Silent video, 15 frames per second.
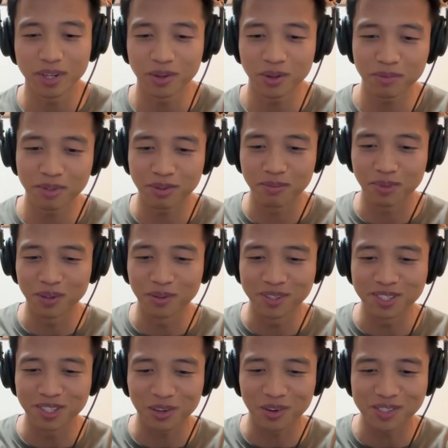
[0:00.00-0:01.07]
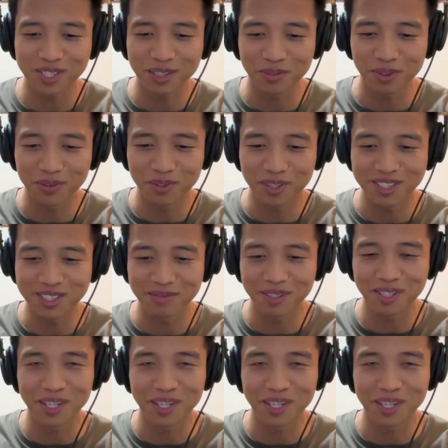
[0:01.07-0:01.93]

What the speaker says: not be familiar with the concept? What does it mean,